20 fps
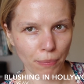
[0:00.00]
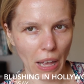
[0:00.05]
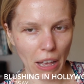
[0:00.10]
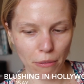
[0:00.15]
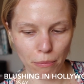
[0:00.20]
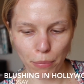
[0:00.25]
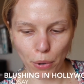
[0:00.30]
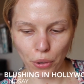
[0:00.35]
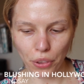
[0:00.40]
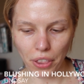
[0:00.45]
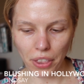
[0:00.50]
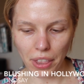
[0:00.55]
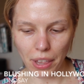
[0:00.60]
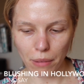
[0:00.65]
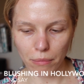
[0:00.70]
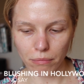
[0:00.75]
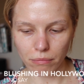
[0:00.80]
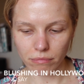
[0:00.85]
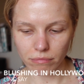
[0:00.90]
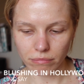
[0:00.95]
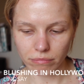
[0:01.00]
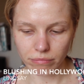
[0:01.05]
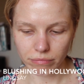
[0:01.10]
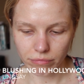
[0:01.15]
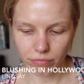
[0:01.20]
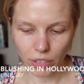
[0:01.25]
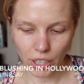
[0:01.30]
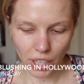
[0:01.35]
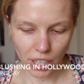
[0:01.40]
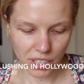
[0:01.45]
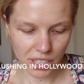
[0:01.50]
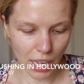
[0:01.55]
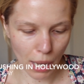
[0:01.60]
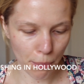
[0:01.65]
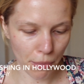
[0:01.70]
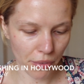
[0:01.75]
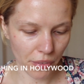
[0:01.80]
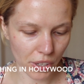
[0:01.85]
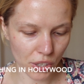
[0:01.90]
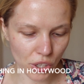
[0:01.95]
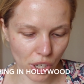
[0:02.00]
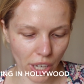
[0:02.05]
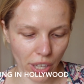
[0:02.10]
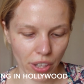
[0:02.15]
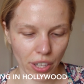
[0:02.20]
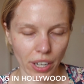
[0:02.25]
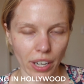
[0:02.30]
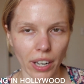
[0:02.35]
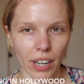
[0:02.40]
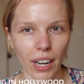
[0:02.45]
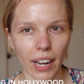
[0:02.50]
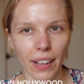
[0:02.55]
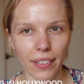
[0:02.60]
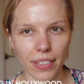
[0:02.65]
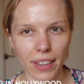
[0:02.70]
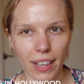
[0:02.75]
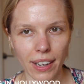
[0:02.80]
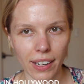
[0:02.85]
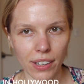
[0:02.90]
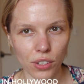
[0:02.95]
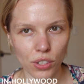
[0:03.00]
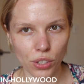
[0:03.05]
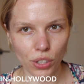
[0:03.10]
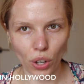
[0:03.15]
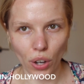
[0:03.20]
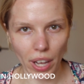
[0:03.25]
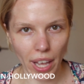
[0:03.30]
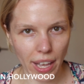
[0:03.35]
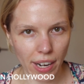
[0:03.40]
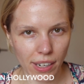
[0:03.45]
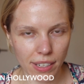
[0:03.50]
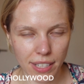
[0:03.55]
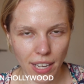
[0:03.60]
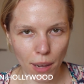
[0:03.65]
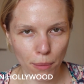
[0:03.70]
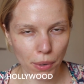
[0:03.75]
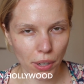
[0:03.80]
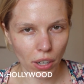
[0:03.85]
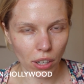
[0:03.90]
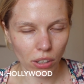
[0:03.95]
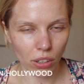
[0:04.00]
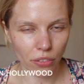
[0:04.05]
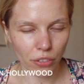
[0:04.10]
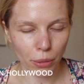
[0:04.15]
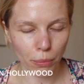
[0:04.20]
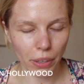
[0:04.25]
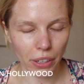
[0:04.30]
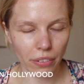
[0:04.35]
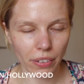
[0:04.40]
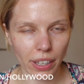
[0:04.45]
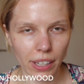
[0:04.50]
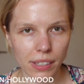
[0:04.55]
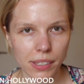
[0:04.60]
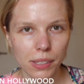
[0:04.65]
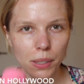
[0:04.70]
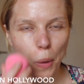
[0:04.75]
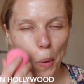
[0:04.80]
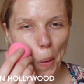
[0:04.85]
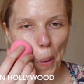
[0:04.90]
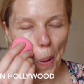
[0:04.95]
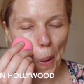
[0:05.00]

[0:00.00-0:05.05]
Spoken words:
have both of them right on top of each other, and then I just go ahead and dab it all over my face.